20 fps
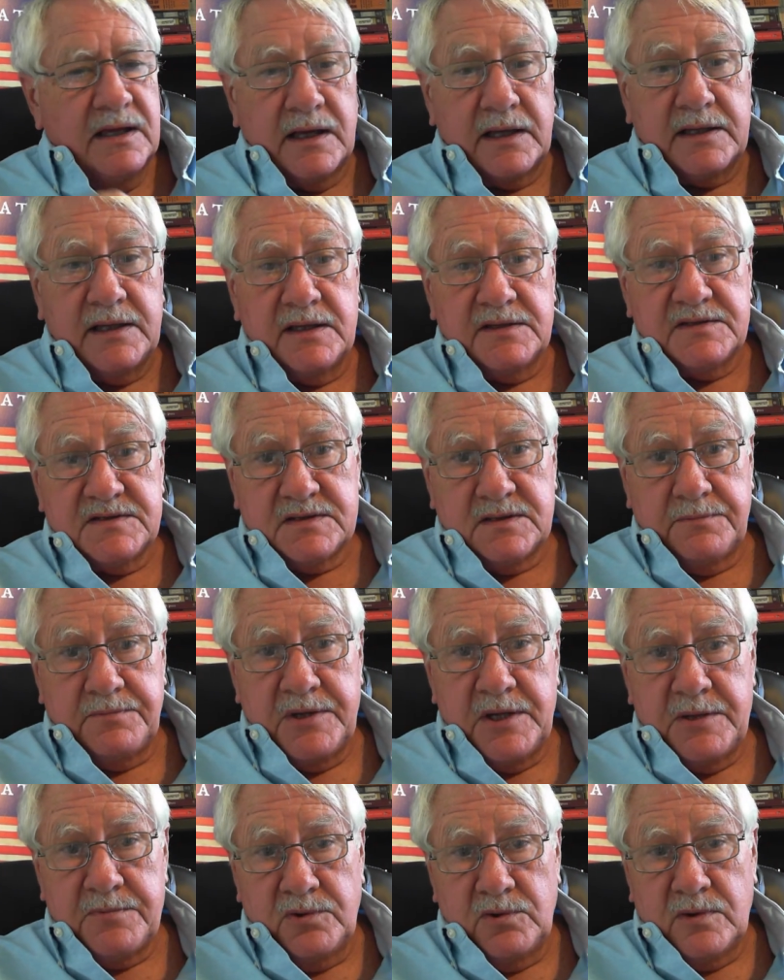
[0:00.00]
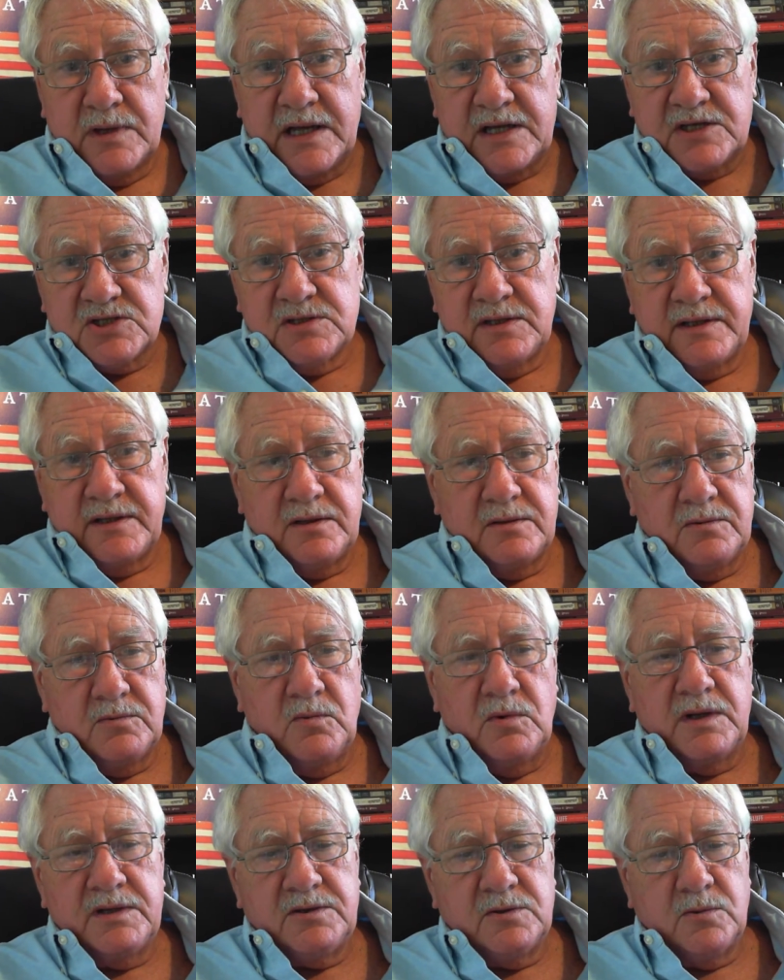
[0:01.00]
against the people who actually
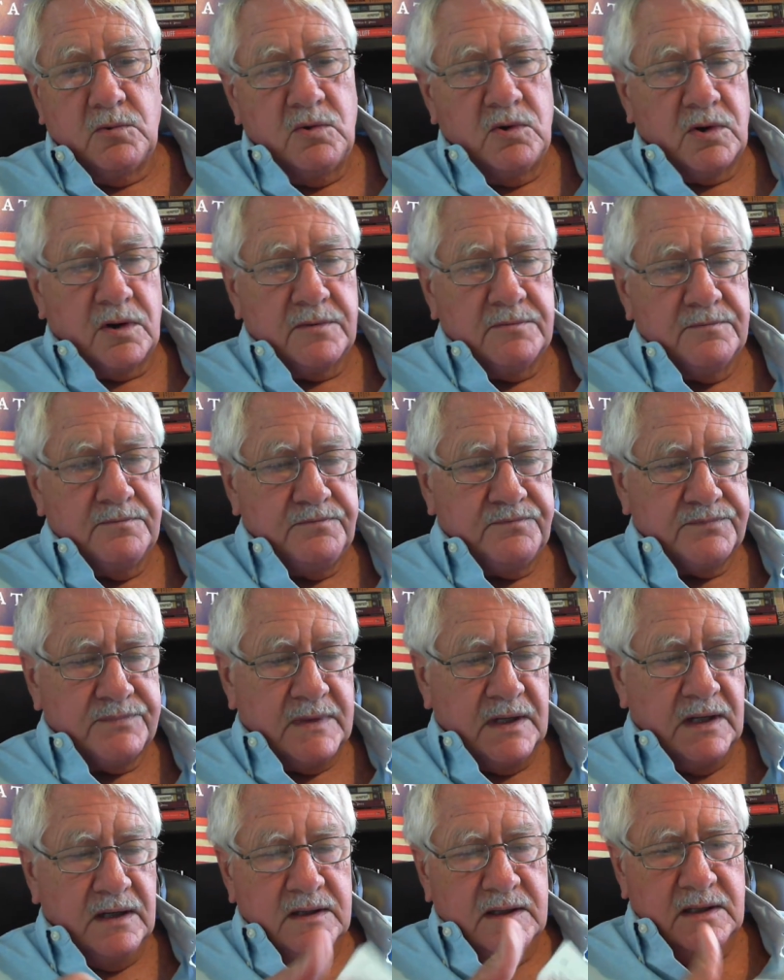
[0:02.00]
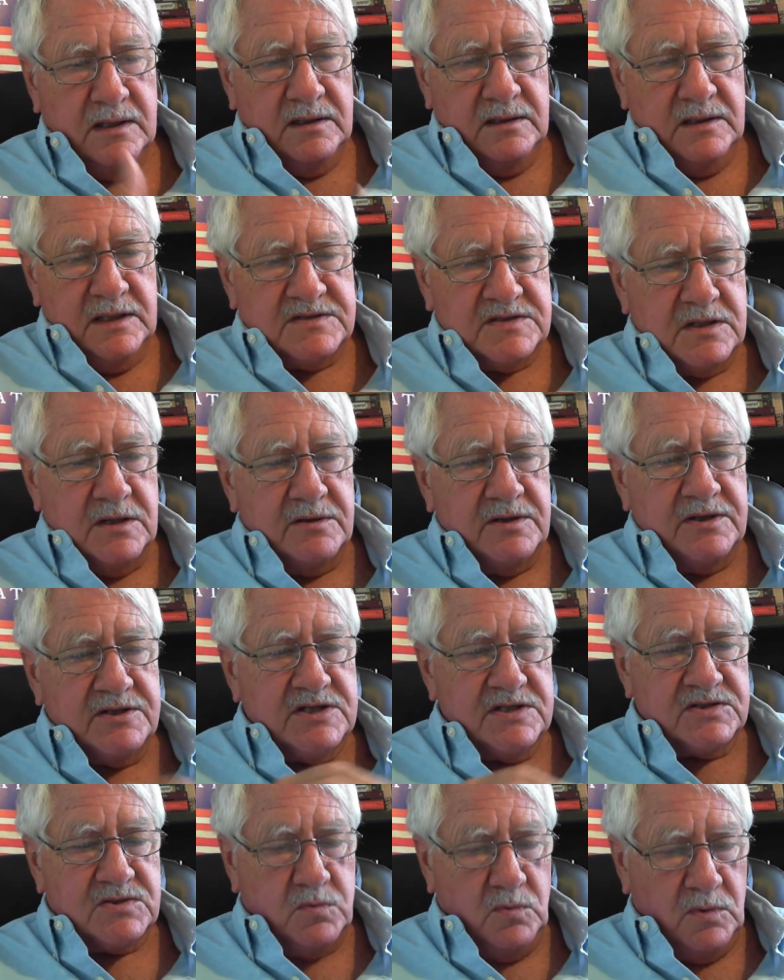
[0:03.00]
won the war. Let's go to
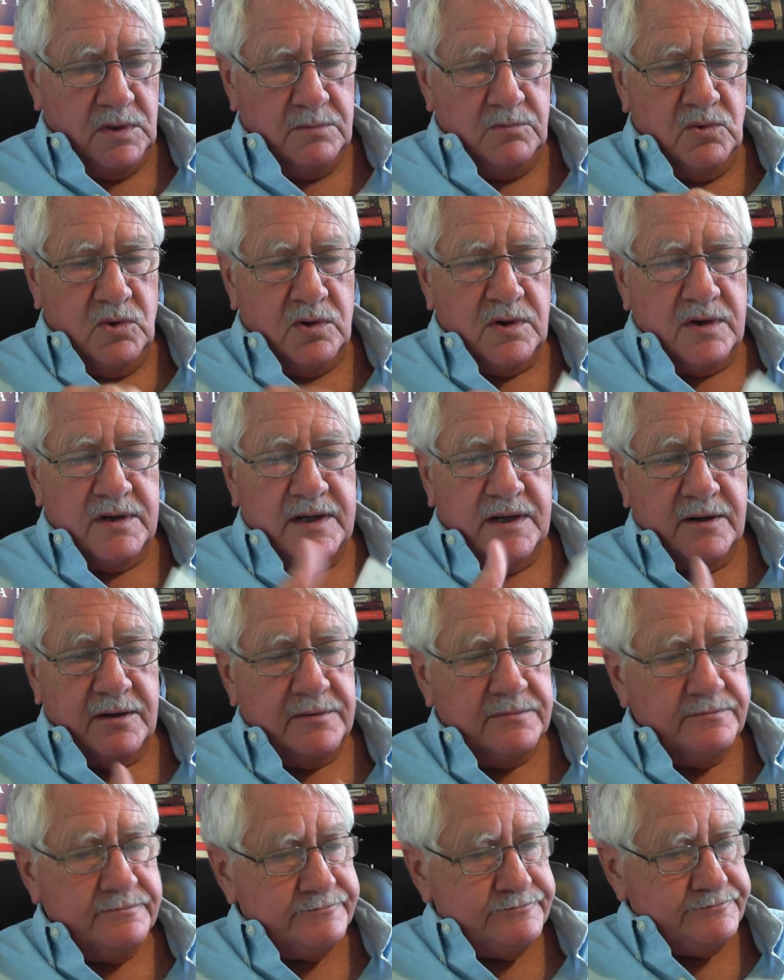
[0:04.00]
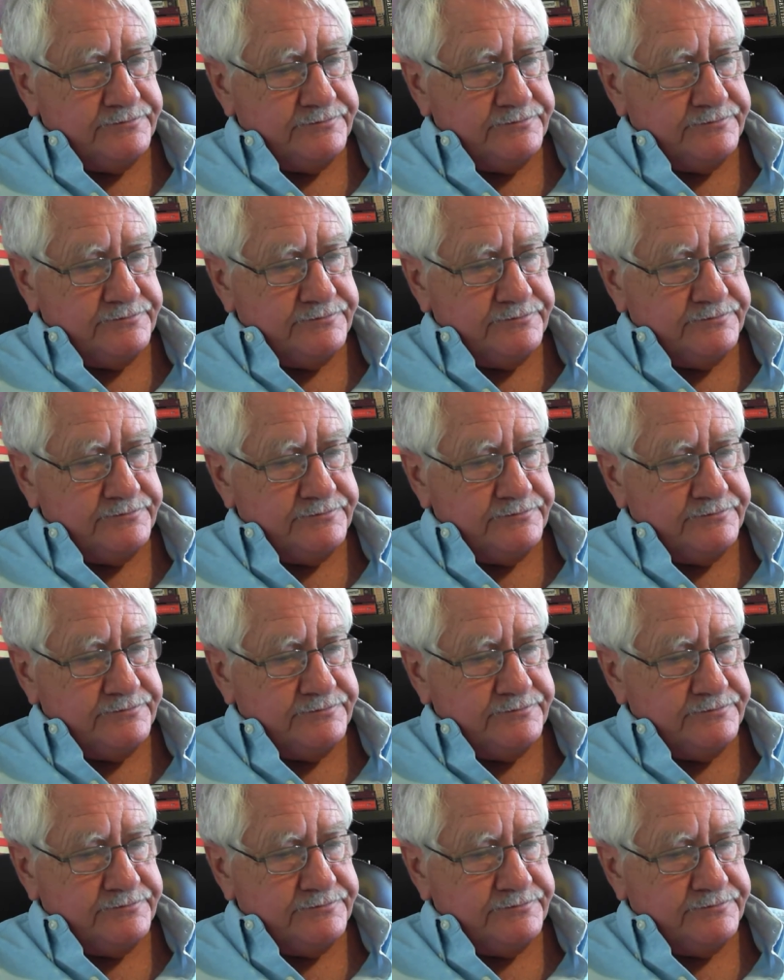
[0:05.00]
just one more here.